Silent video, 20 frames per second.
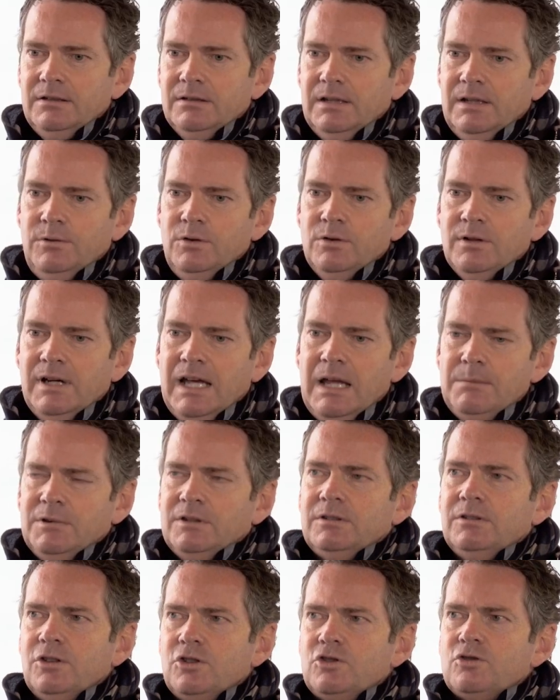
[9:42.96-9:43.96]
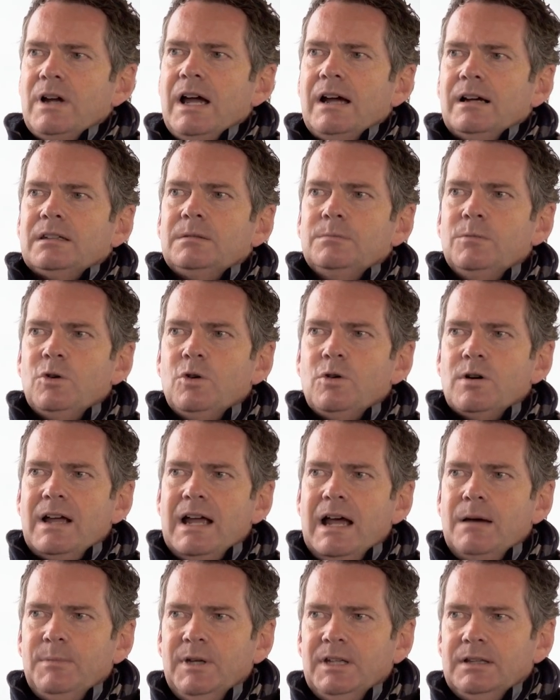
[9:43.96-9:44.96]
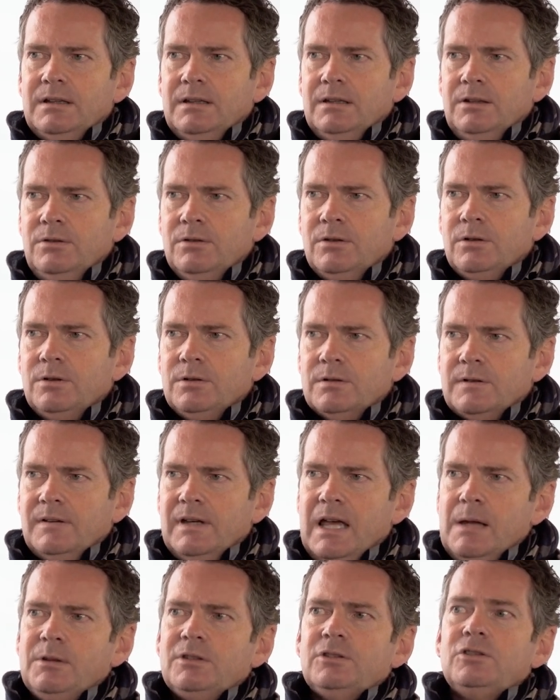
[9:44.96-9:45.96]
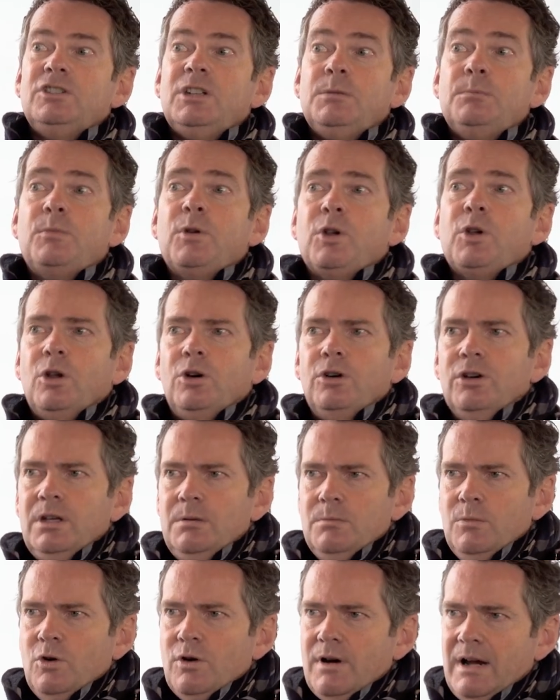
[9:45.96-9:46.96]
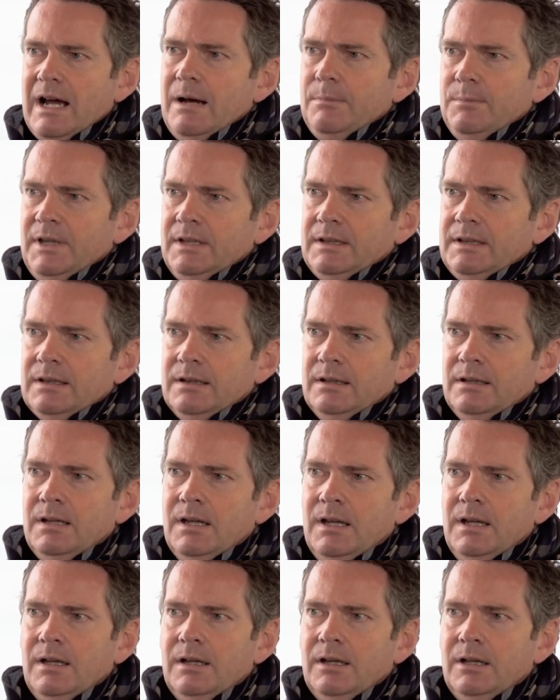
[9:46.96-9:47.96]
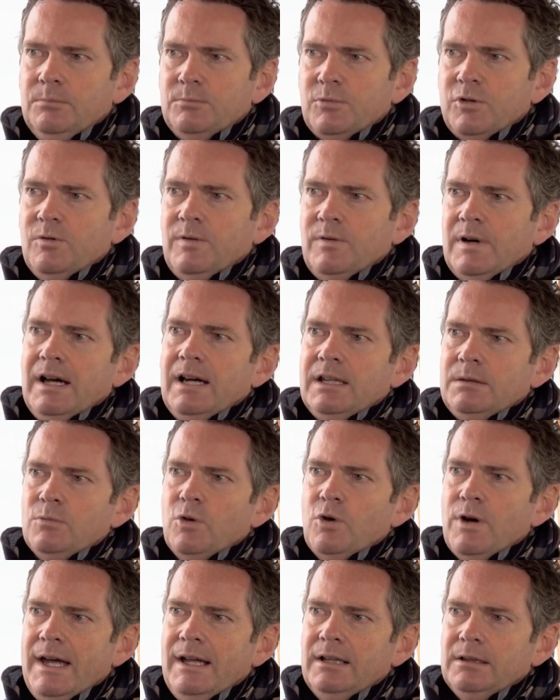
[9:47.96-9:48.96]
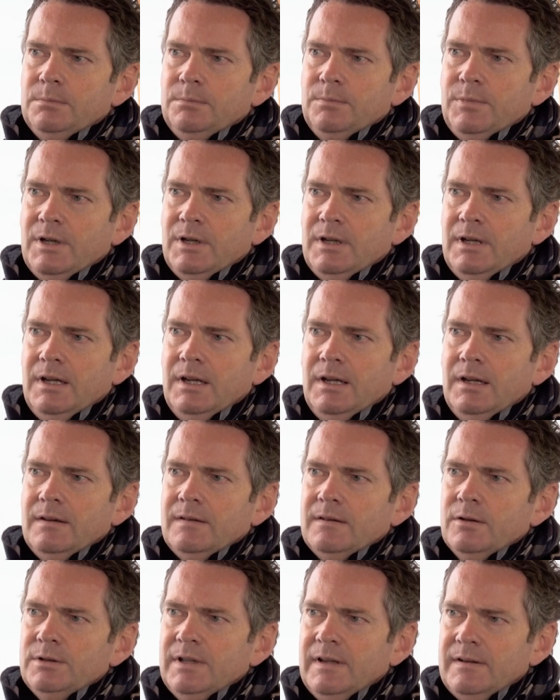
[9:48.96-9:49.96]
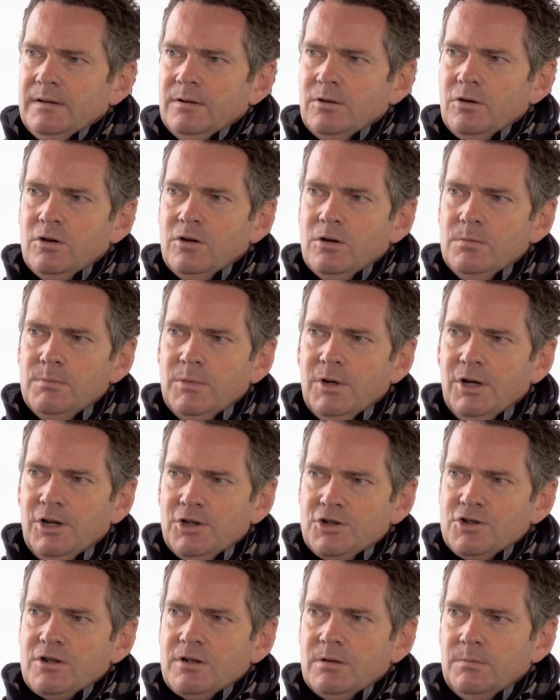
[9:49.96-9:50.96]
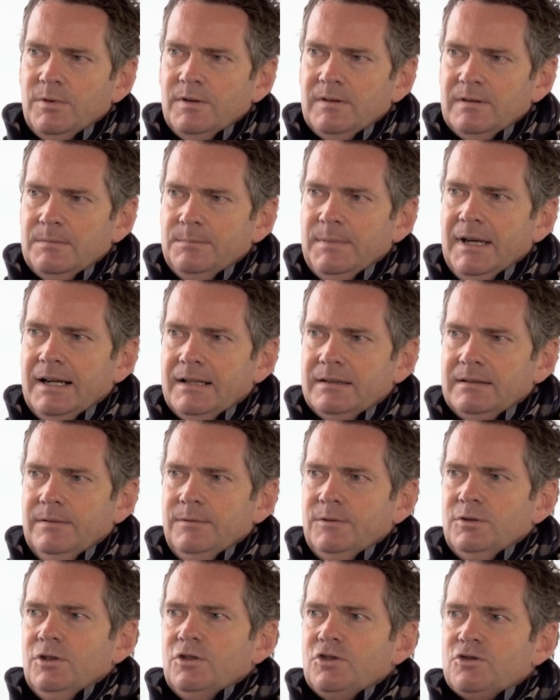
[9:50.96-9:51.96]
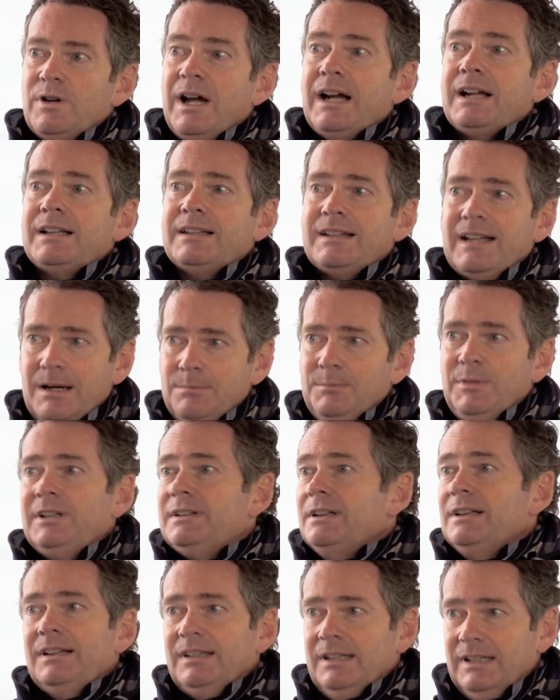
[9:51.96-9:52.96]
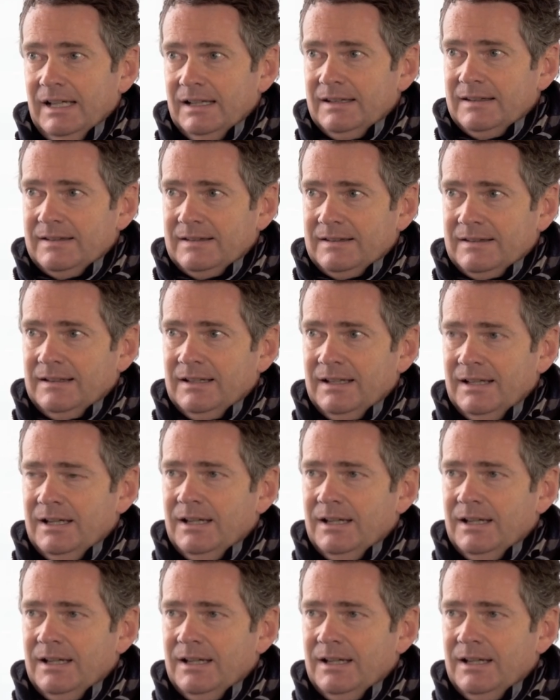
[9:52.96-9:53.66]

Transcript: you know, if you're able to attract more capital, you're also able to deploy more capital and provide more help. So there's a commercial perspective to attract capital, yes,